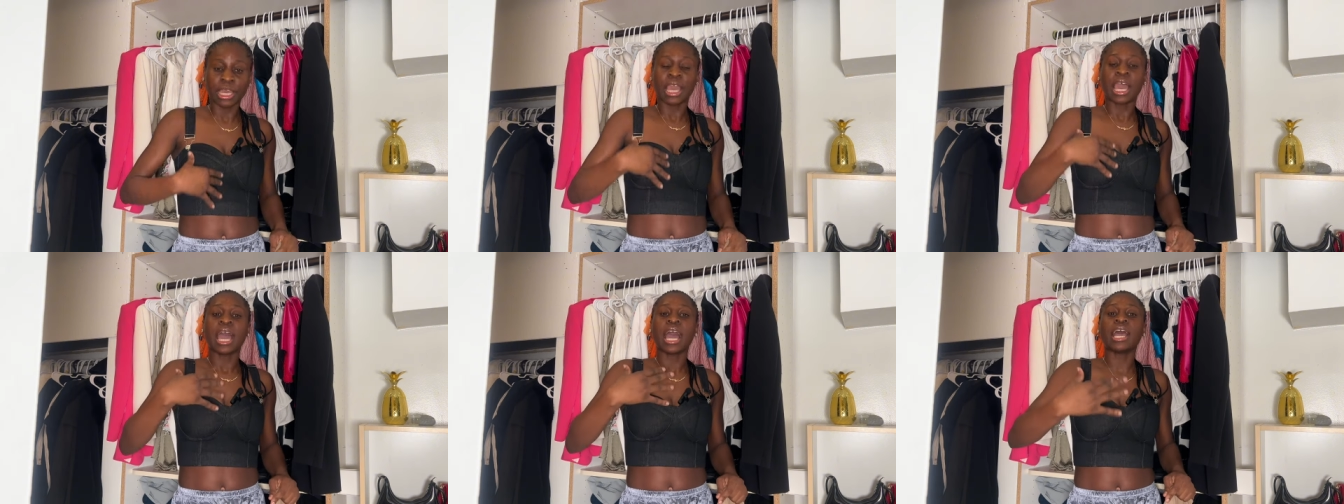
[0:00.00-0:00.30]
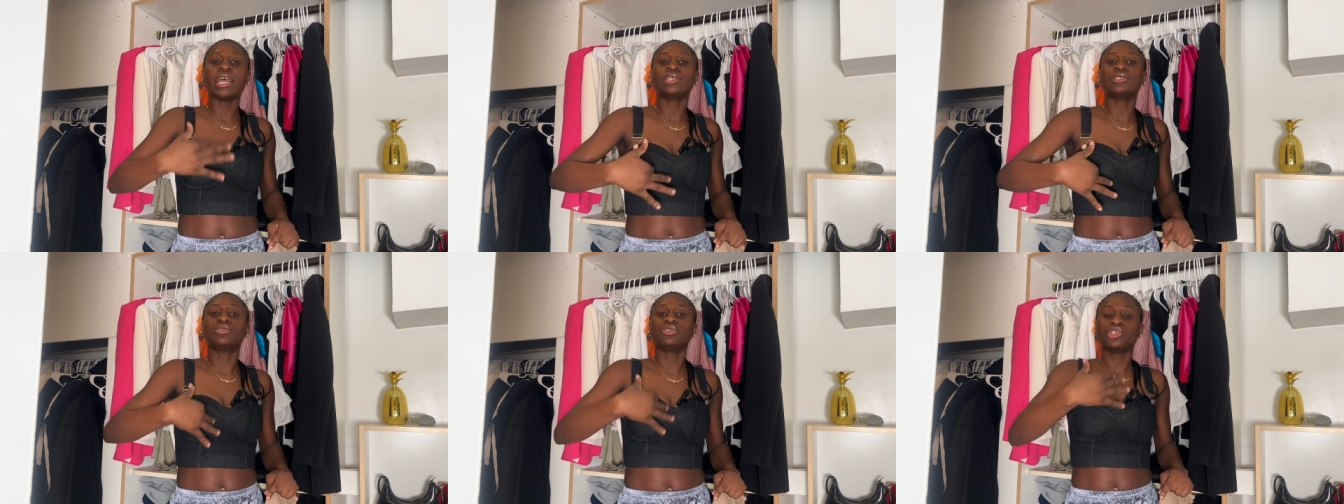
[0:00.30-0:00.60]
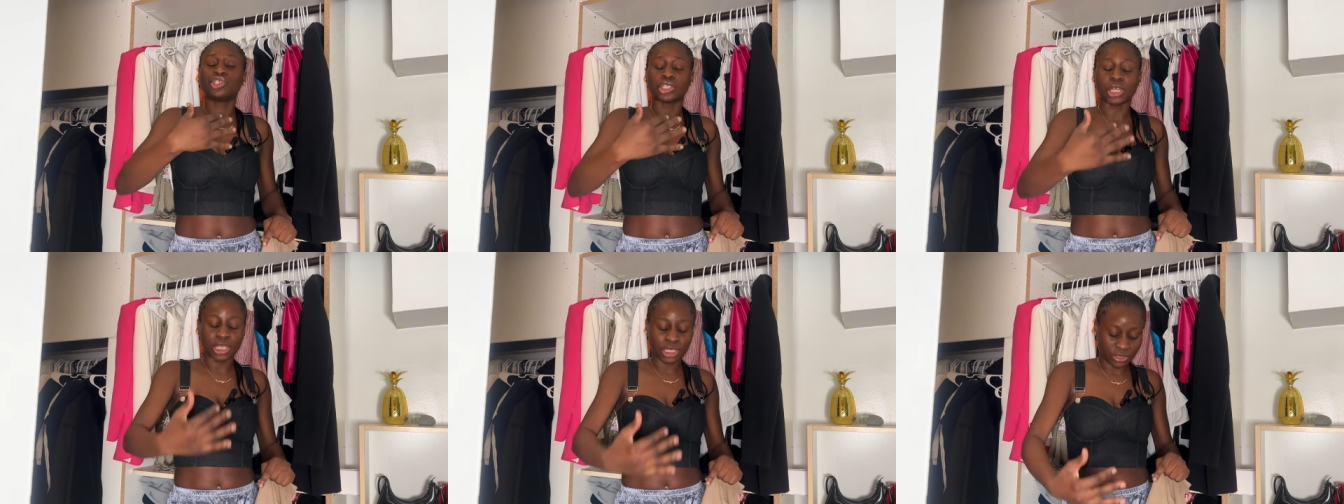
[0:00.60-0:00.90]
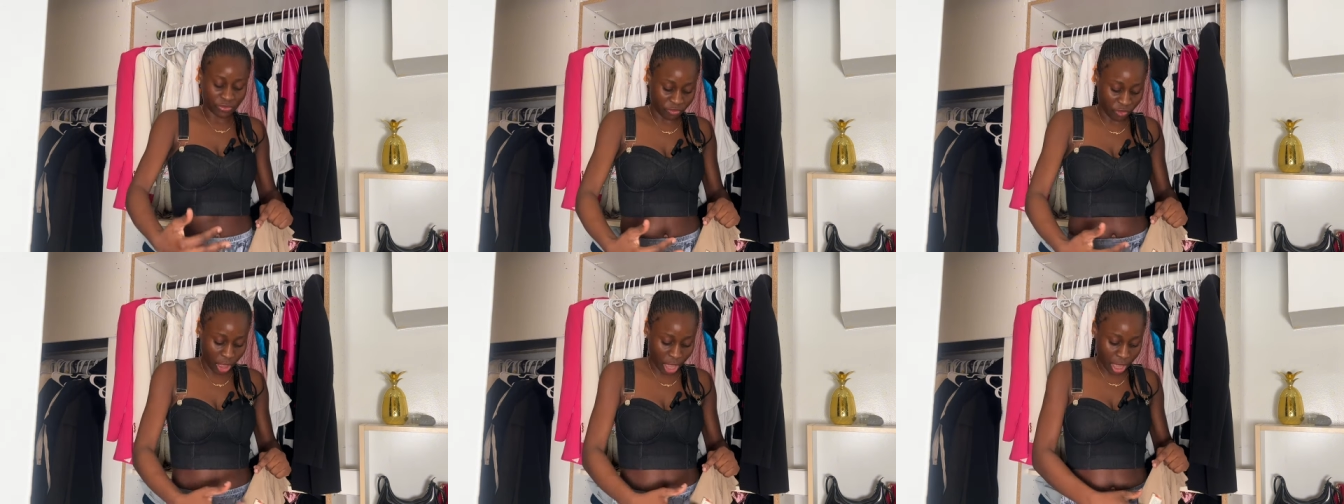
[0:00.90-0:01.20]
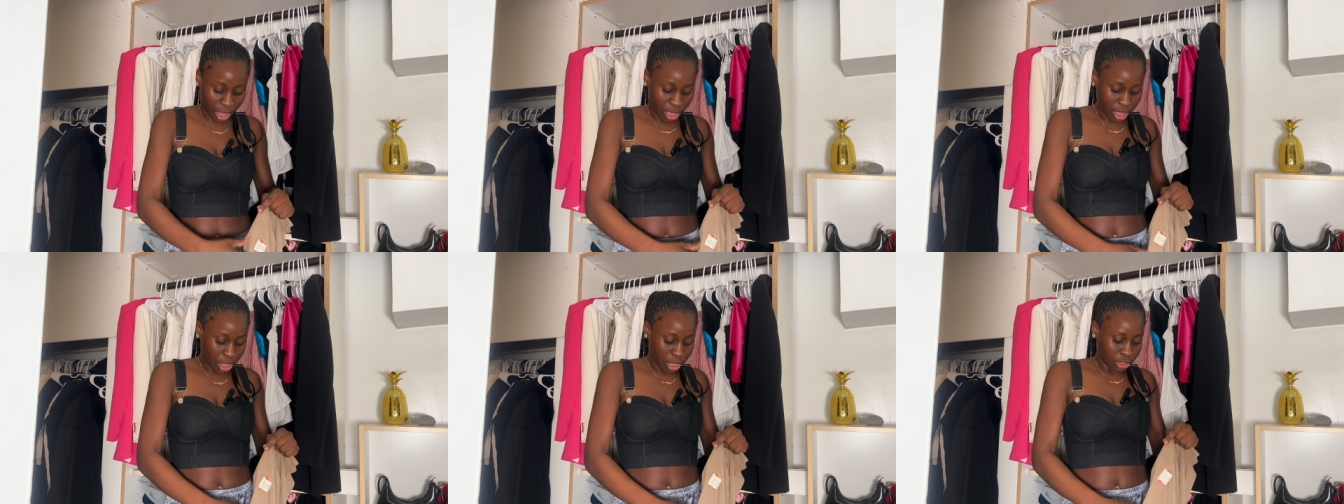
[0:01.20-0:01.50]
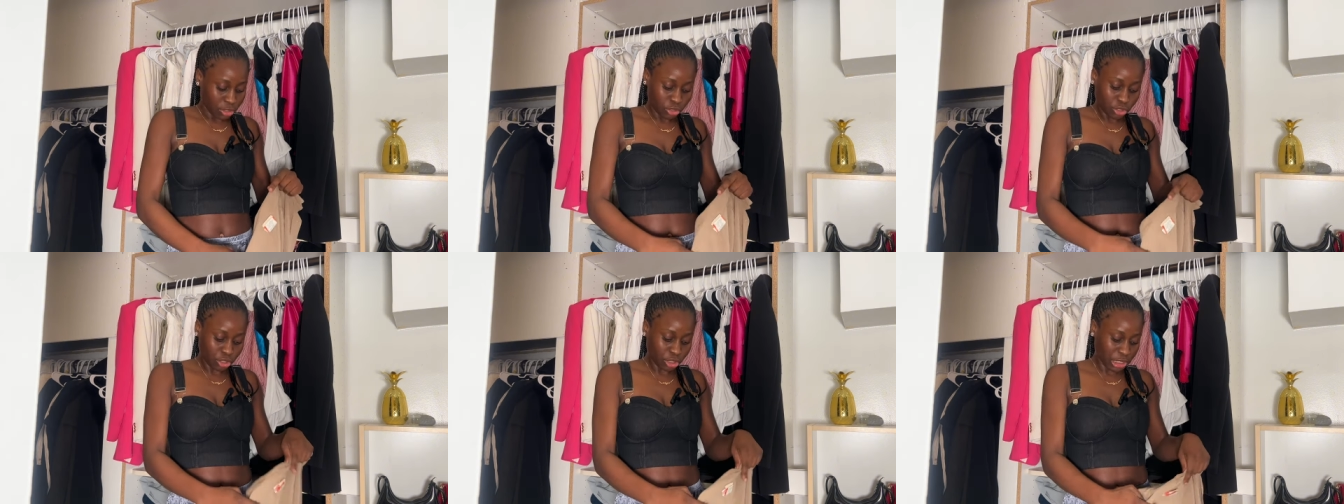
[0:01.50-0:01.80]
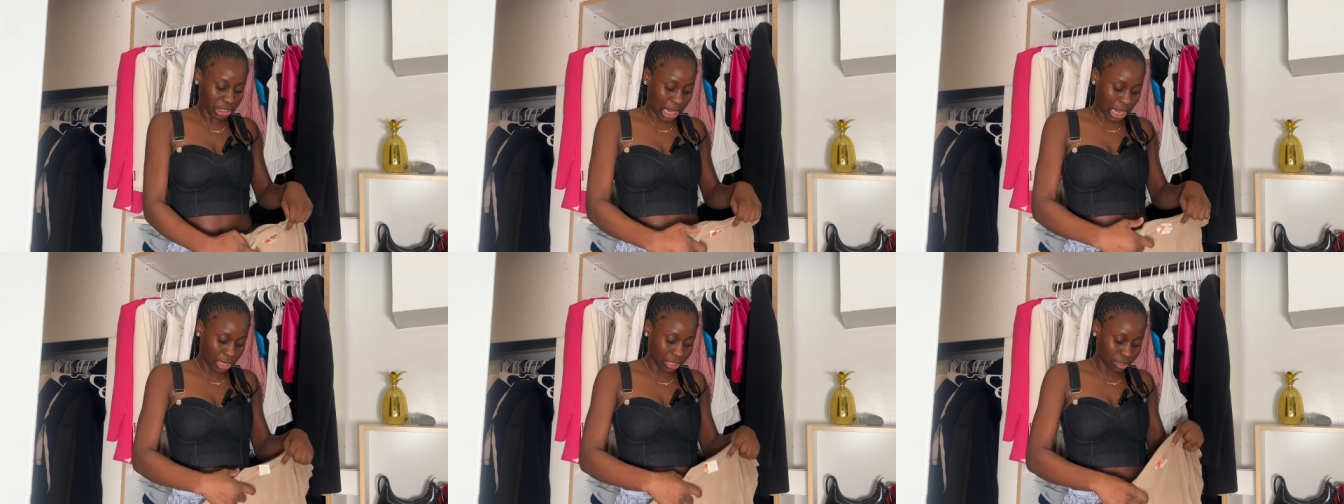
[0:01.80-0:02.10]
i used to transfer this uh,